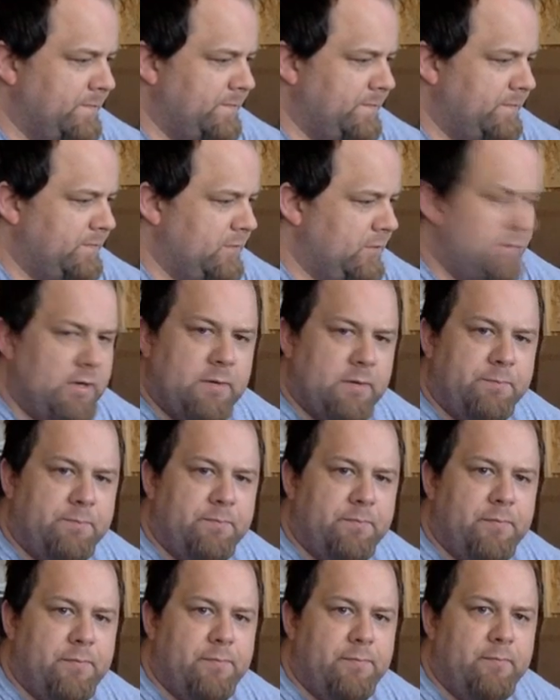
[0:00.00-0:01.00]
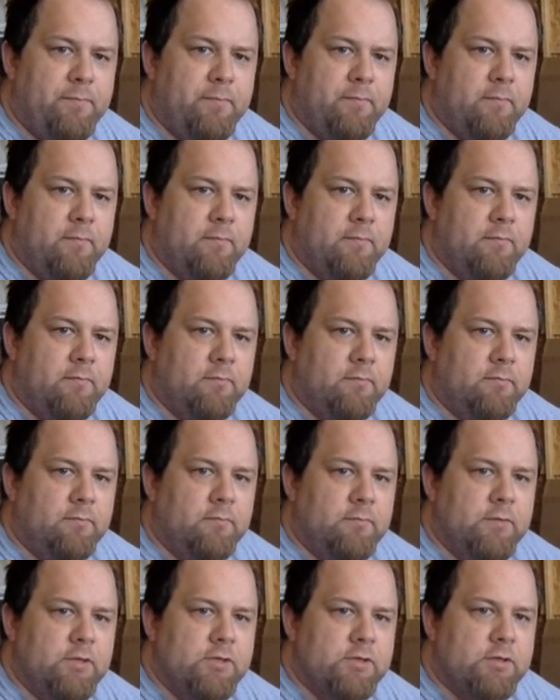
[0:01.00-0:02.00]
You mean to
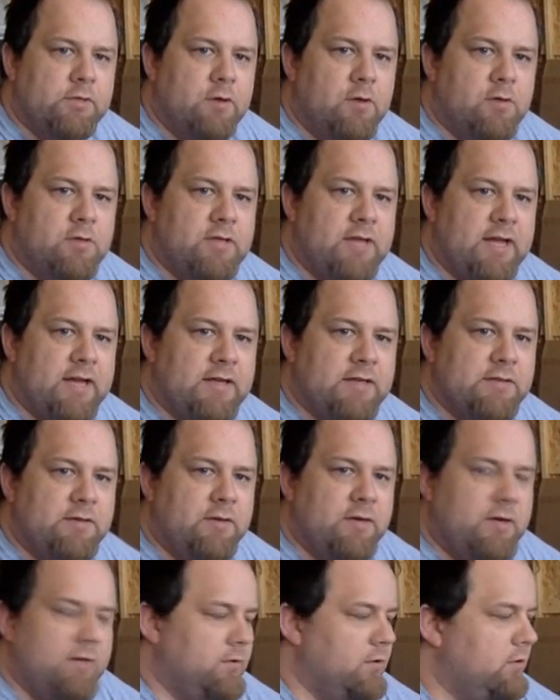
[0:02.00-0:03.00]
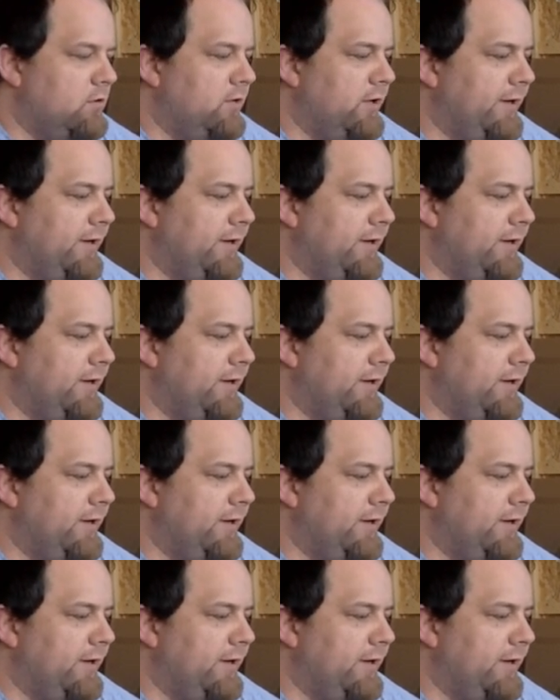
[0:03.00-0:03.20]
use the Rotex on it real quick?